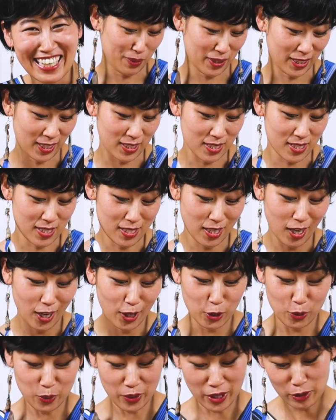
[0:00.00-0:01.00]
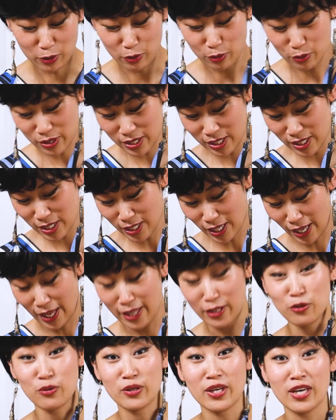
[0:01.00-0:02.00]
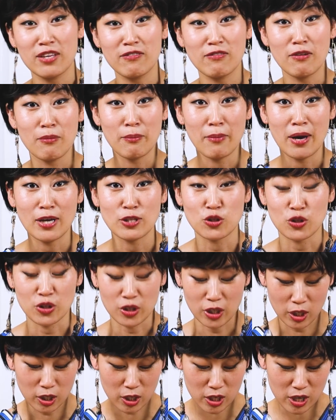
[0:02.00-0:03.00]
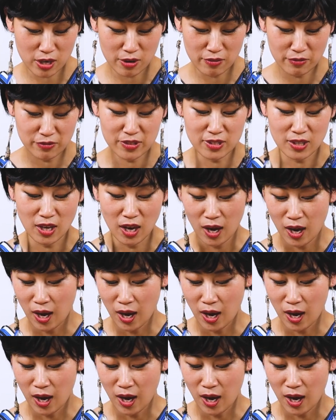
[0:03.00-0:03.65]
Because you can use it and you can even measure curves.